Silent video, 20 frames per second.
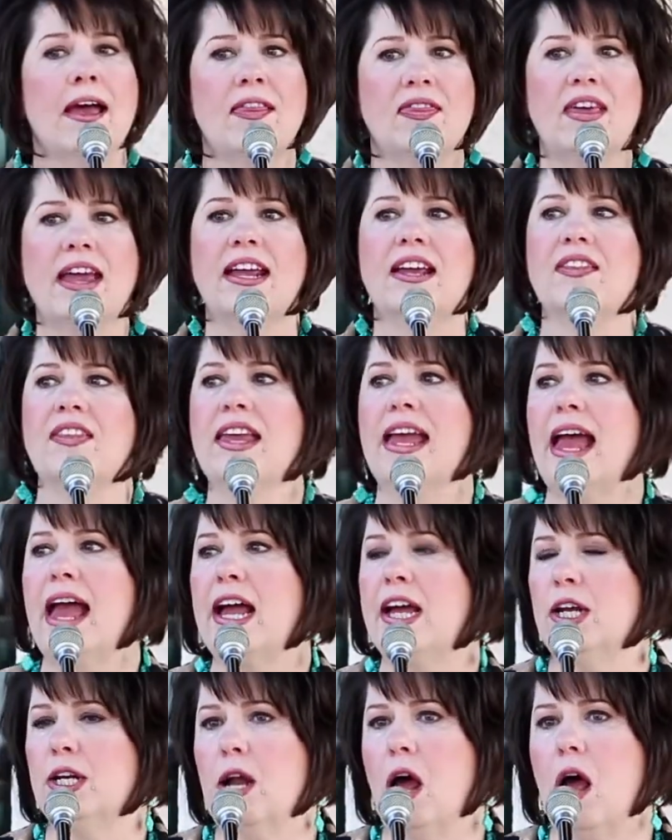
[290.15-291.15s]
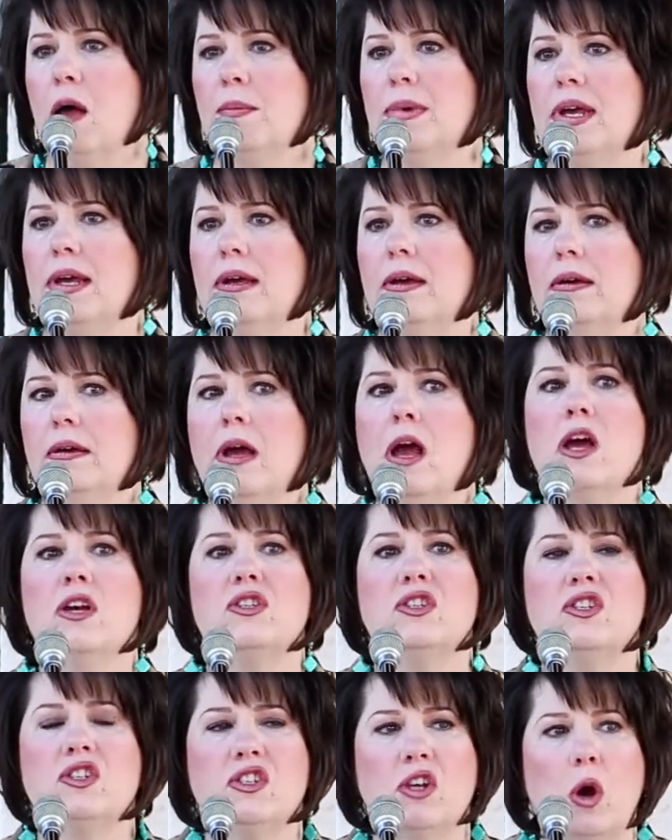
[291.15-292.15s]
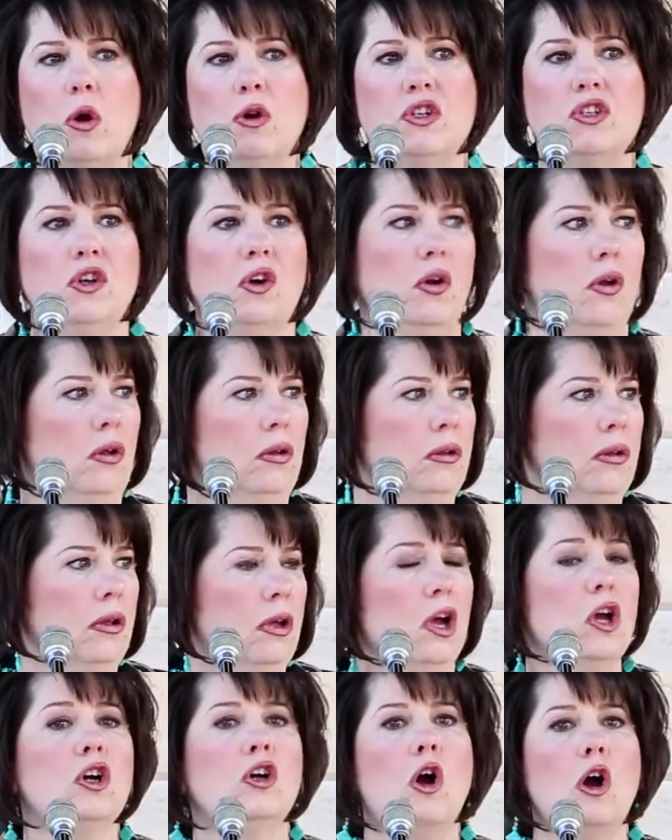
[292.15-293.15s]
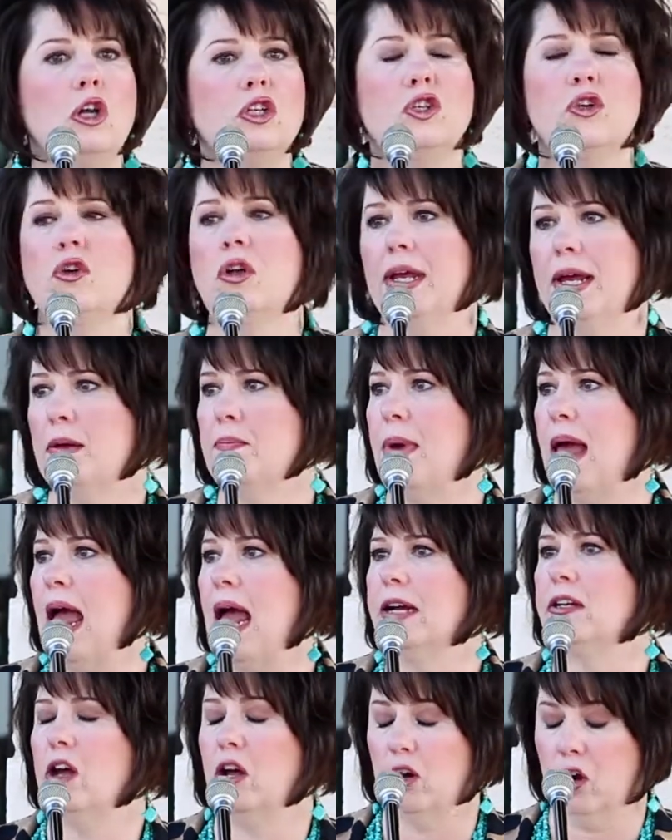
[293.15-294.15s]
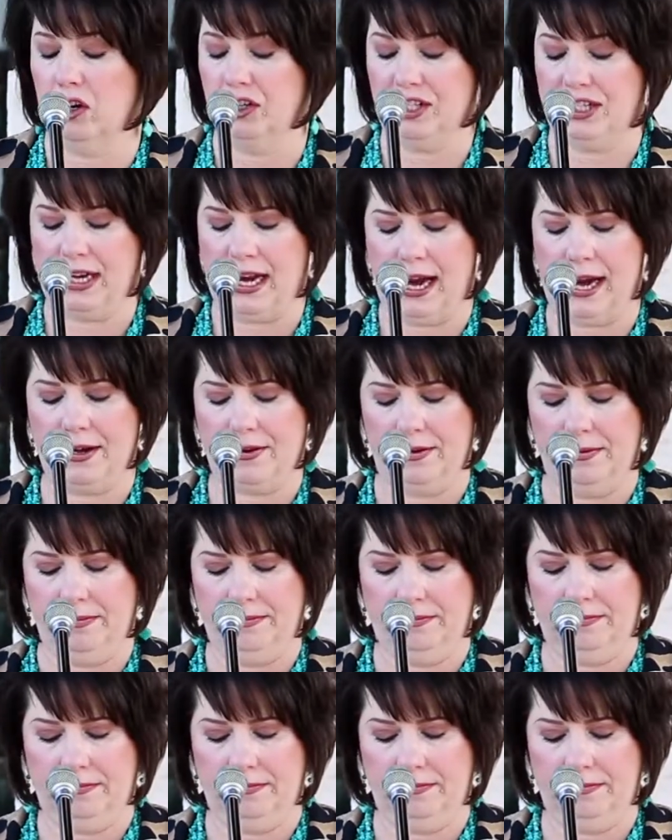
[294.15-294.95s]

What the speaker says: Think of the economic, social, cultural impact on our state.